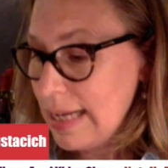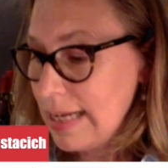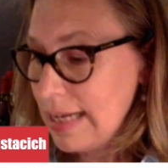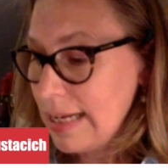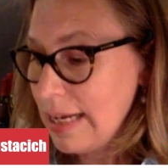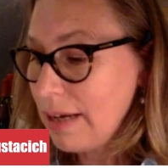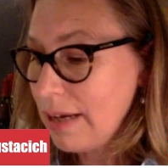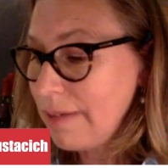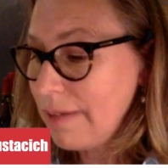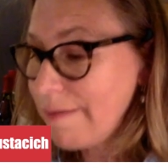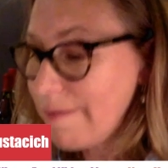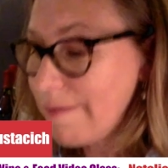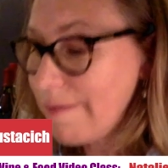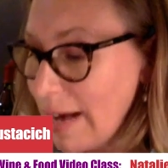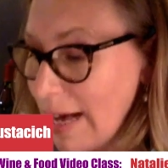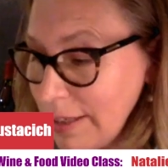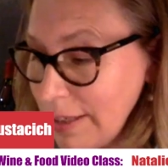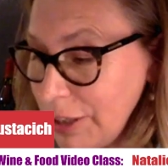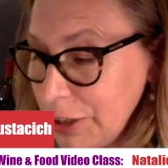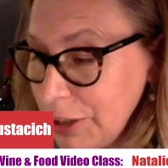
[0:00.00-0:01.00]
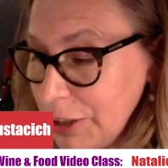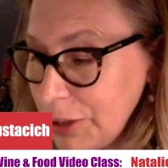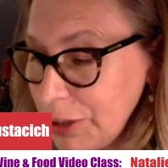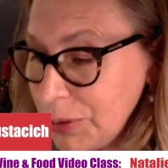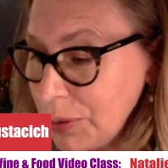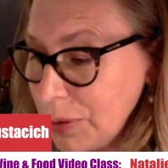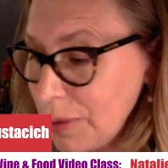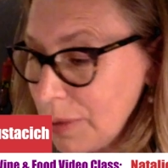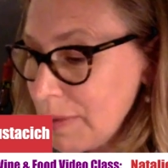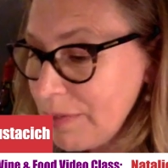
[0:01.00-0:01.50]
Now in
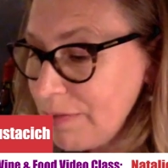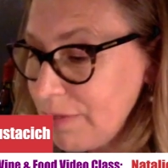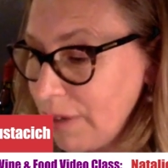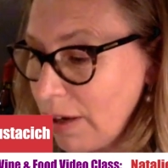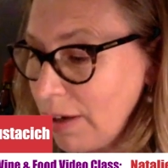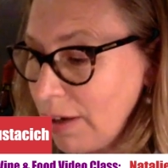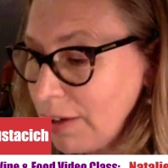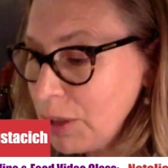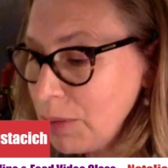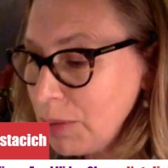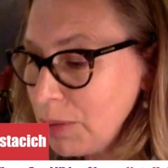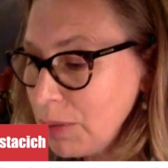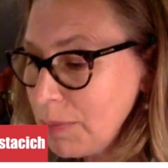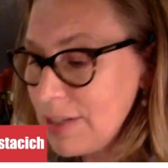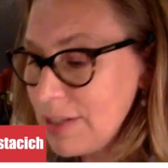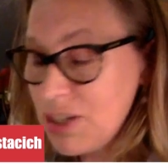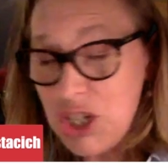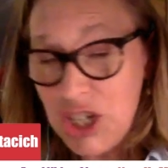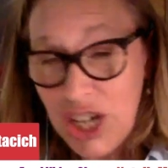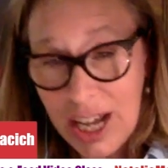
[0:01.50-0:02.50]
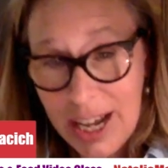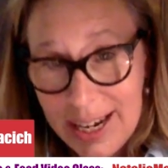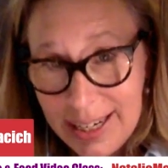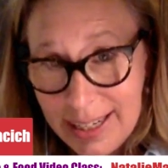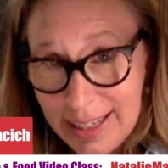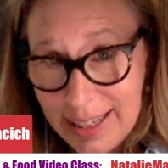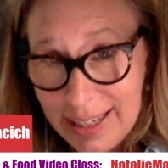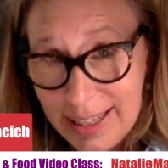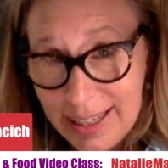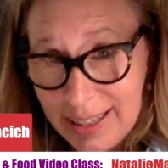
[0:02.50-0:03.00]
volume, it's
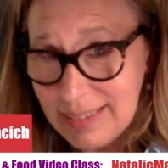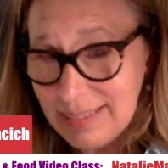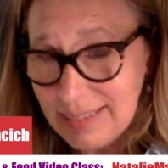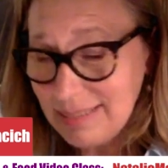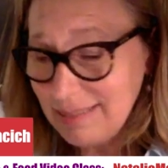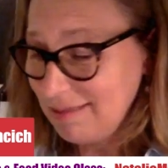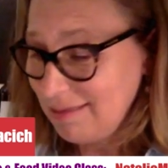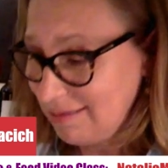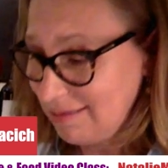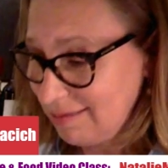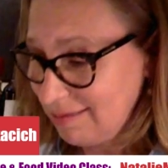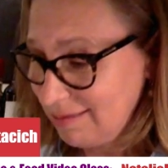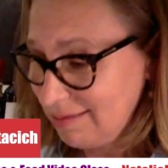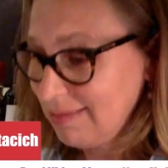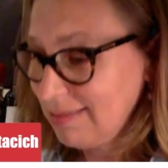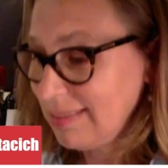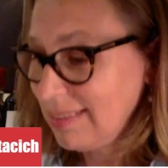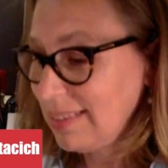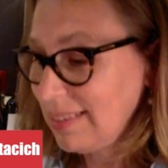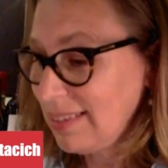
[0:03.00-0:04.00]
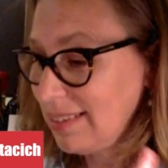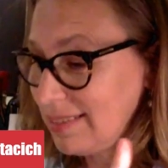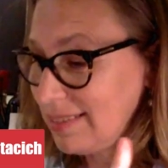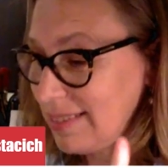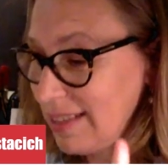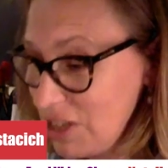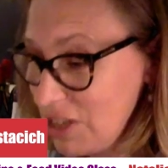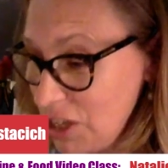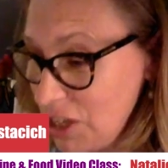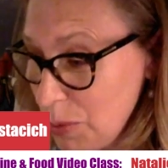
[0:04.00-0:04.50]
China,
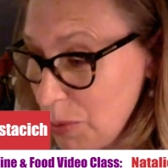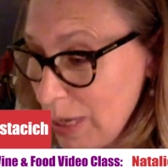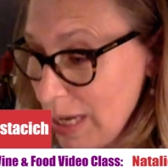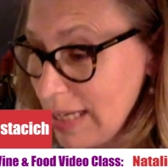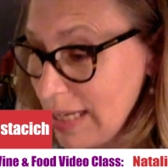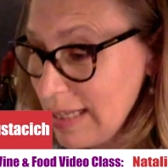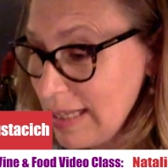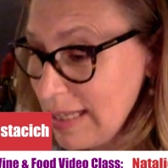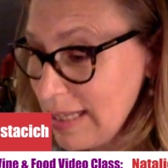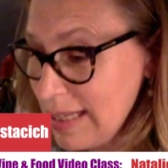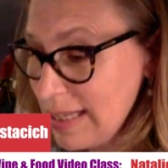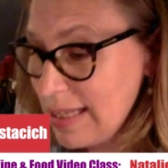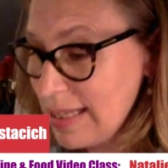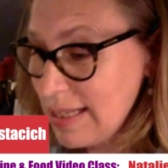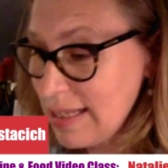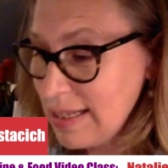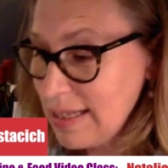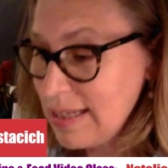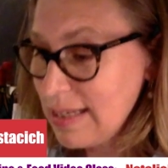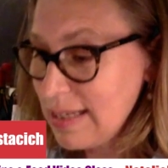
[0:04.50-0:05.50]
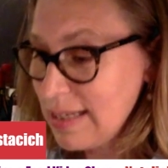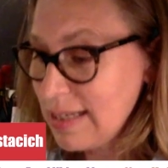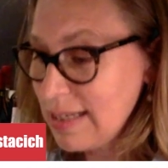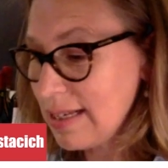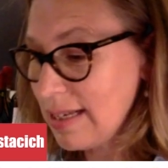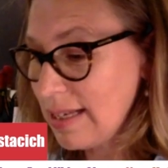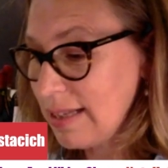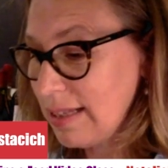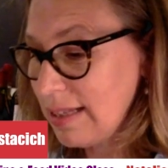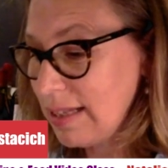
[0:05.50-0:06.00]
then the US,
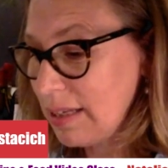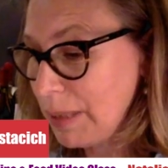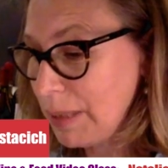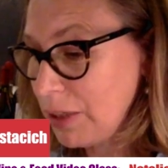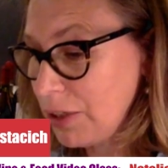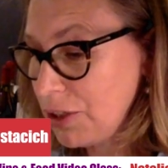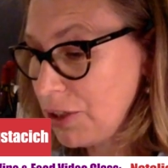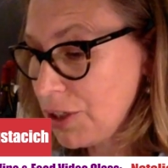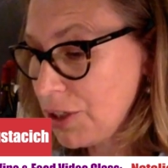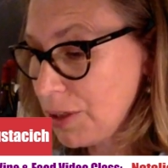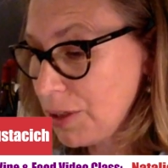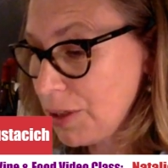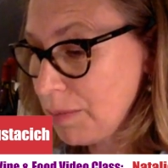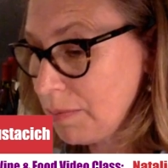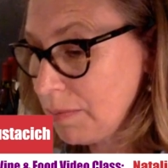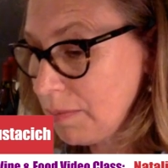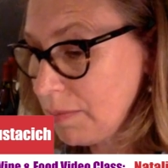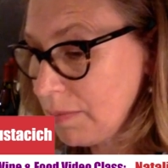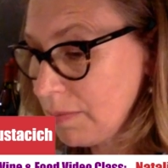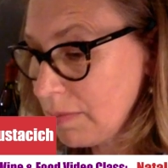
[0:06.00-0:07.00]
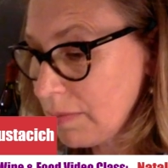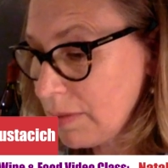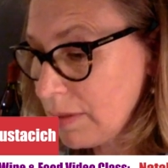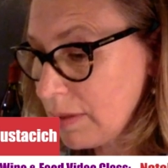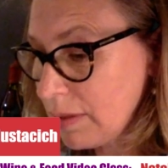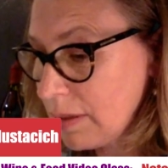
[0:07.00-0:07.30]
and then Belgium,